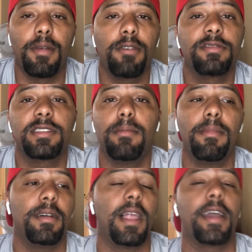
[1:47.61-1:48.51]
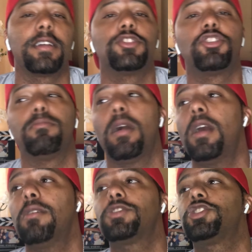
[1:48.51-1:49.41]
Bro, some like
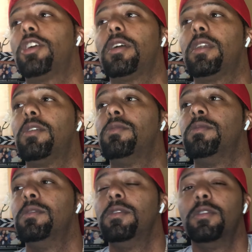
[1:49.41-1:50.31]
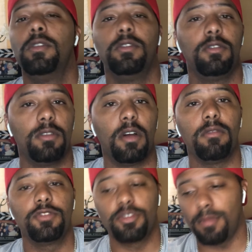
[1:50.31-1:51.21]
Jermall Charlo, you know,
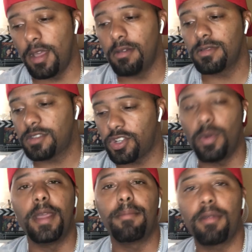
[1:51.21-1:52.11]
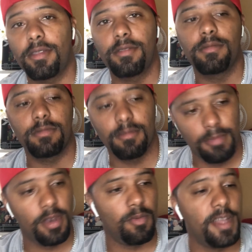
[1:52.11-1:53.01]
Jermell's twin brother, the
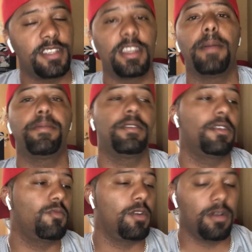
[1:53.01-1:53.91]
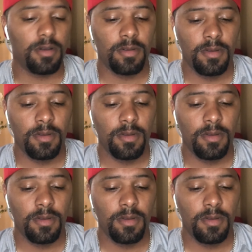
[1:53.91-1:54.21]
middleweight champion of the world.